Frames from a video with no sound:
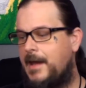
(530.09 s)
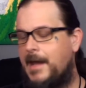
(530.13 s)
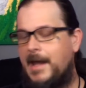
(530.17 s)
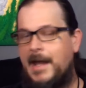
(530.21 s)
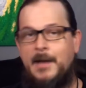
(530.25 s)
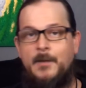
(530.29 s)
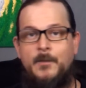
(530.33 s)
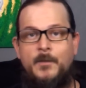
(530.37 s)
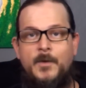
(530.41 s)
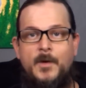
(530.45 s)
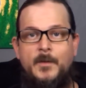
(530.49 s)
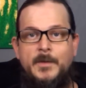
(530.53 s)

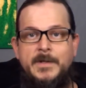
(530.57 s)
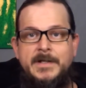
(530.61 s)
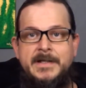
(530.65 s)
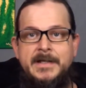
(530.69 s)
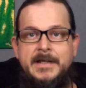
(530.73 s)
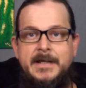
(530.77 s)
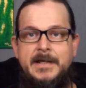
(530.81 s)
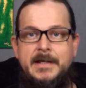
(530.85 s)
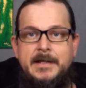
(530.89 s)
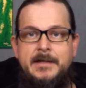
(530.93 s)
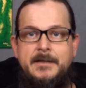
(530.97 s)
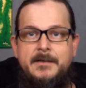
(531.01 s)
And well, we
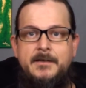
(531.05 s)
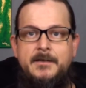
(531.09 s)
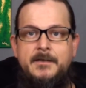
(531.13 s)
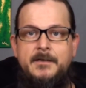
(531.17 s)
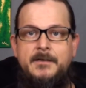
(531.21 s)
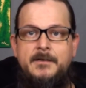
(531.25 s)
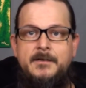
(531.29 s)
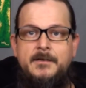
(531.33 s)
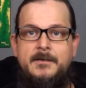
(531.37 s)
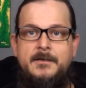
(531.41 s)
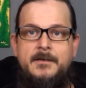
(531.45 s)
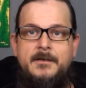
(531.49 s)
did.
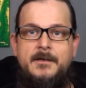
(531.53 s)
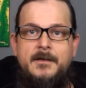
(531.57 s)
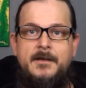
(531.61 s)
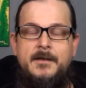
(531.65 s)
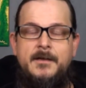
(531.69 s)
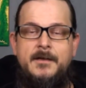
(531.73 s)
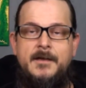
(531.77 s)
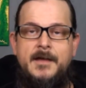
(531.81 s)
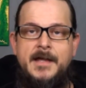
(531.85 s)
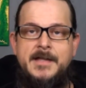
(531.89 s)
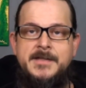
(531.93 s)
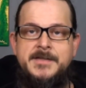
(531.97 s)

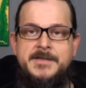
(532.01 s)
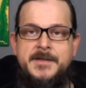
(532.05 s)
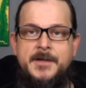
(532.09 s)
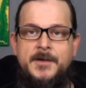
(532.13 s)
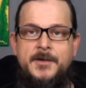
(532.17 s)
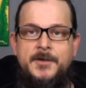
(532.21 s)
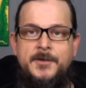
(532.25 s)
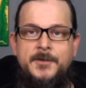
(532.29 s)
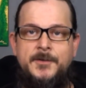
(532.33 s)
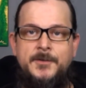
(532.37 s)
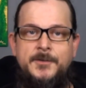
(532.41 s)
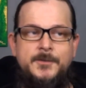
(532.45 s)
And
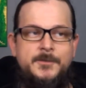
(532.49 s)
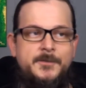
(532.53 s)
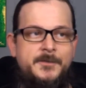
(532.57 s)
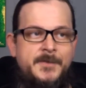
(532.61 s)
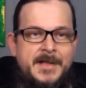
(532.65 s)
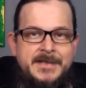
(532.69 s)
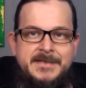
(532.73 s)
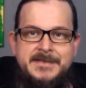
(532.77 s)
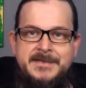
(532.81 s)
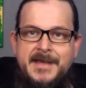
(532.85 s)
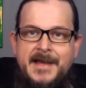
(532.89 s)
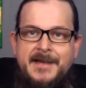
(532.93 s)
so
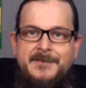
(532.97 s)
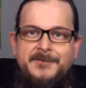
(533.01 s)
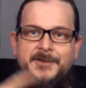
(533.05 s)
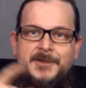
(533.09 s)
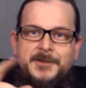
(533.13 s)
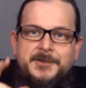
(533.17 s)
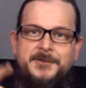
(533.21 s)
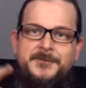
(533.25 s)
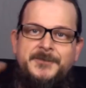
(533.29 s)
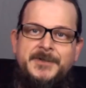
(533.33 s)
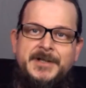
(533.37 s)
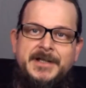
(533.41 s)
that's that
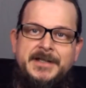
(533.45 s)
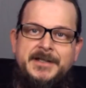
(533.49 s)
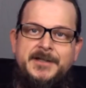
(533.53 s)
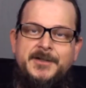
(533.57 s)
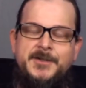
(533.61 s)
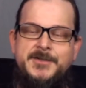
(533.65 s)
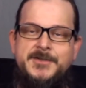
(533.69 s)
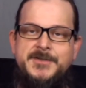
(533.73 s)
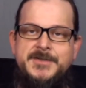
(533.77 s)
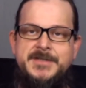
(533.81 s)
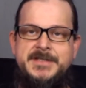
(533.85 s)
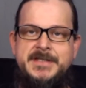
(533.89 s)
little video
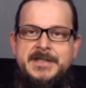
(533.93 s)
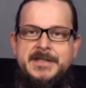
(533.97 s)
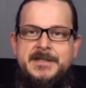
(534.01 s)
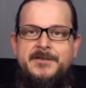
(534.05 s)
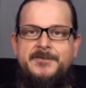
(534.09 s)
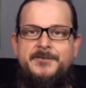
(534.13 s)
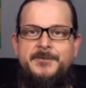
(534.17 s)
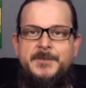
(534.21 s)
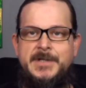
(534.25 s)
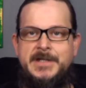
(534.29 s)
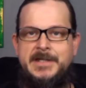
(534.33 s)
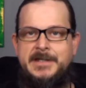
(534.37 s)
you see
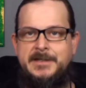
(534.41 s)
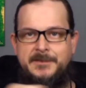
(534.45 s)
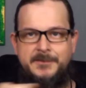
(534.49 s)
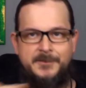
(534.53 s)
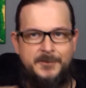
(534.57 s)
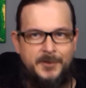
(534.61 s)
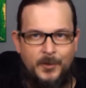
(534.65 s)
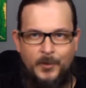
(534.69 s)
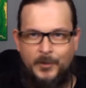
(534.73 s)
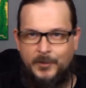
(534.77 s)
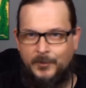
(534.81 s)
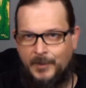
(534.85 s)
of me
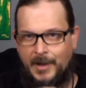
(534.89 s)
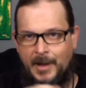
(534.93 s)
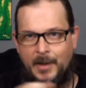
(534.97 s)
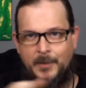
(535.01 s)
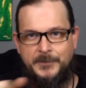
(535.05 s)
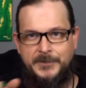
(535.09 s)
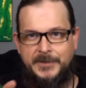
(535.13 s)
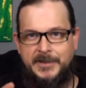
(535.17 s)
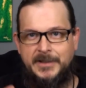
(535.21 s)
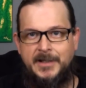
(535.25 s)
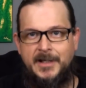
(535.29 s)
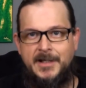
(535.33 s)
going around
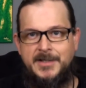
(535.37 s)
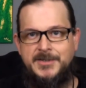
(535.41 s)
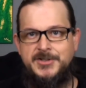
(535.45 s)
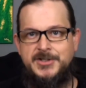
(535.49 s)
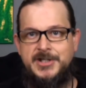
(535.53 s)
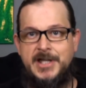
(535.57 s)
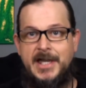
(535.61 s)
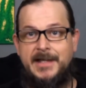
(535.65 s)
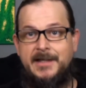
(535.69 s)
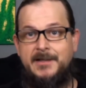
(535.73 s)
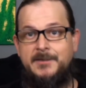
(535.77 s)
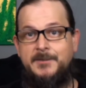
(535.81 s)
with the gun
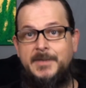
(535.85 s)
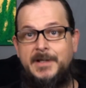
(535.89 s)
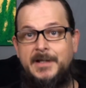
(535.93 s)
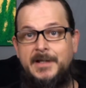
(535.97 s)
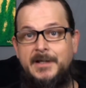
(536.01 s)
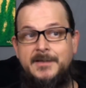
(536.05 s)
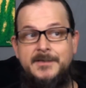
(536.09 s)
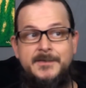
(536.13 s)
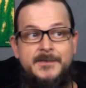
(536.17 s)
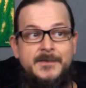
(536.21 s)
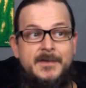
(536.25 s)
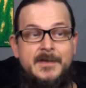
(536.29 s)
checking,
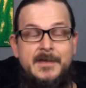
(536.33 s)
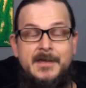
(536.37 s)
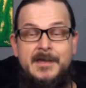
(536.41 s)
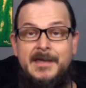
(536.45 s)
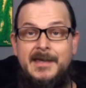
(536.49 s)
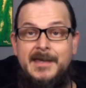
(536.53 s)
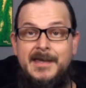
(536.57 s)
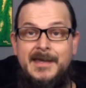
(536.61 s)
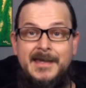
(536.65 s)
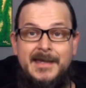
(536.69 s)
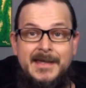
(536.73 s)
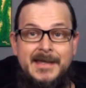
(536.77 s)
because
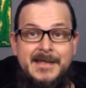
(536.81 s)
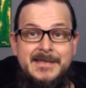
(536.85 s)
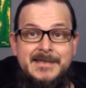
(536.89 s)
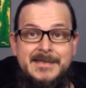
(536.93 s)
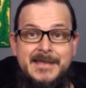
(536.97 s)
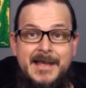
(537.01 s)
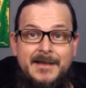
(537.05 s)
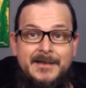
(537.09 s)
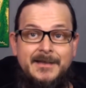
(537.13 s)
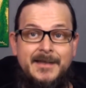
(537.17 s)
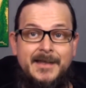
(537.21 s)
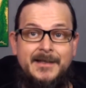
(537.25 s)
it
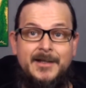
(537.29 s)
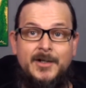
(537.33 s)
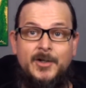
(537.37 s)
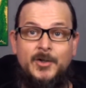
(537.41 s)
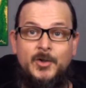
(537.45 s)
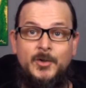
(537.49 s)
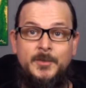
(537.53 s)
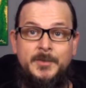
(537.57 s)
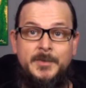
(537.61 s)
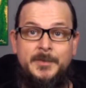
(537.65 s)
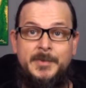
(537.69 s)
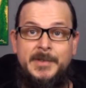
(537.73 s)
sounded like a
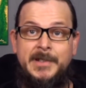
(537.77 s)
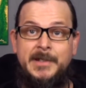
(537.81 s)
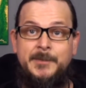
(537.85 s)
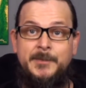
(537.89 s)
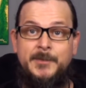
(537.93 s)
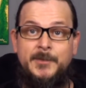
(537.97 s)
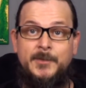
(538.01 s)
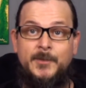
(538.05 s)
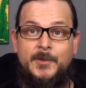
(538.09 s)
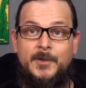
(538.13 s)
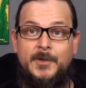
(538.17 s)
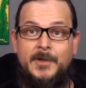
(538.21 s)
group of
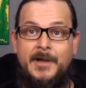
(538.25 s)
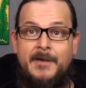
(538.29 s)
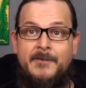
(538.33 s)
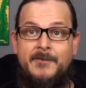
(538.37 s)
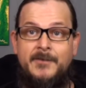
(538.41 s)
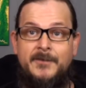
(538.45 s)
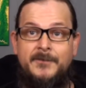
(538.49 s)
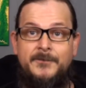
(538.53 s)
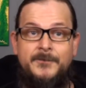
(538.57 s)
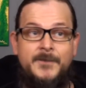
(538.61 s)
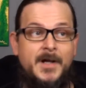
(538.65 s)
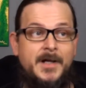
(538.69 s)
people were having
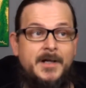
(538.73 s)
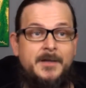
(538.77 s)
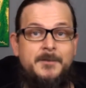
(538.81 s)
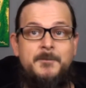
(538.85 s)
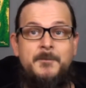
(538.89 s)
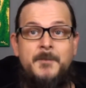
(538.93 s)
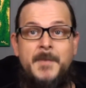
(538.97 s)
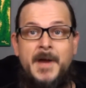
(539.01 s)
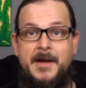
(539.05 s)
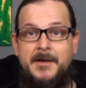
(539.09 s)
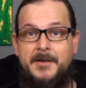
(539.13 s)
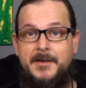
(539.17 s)
a
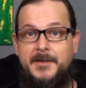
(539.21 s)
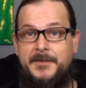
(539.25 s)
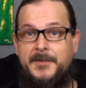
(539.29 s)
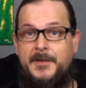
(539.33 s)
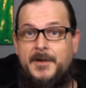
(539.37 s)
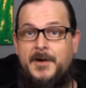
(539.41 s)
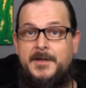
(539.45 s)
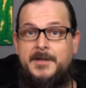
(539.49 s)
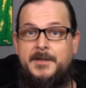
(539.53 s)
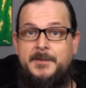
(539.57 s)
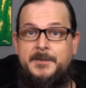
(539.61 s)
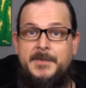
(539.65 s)
fucking
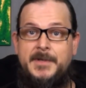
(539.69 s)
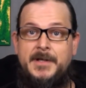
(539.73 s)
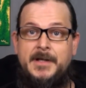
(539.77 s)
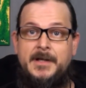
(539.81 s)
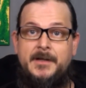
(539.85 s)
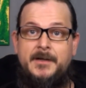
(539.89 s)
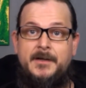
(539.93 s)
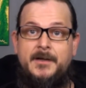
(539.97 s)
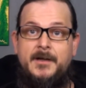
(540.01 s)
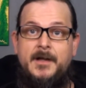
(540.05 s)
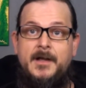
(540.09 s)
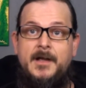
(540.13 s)
marathon up
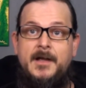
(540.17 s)
there.